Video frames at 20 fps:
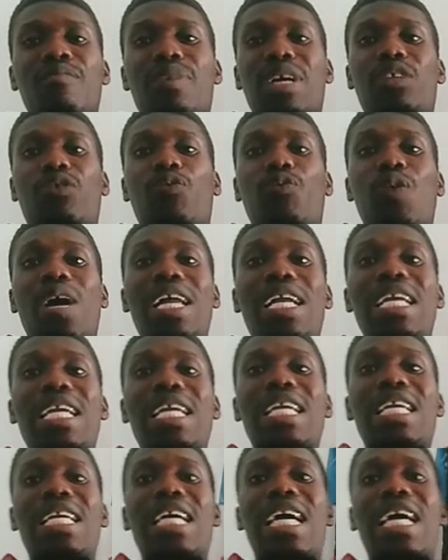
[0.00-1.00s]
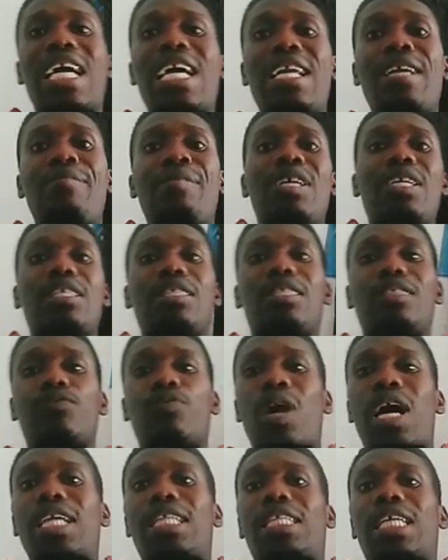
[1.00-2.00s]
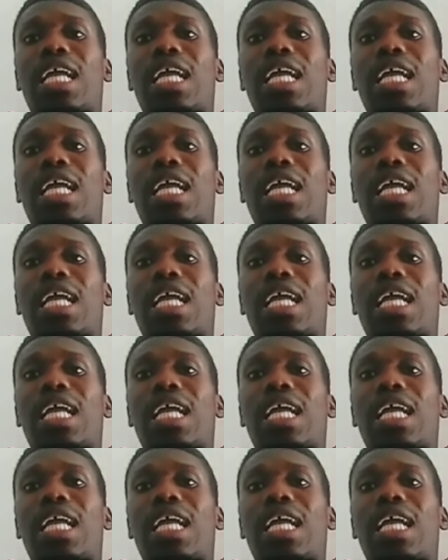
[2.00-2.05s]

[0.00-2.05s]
But when the enemies were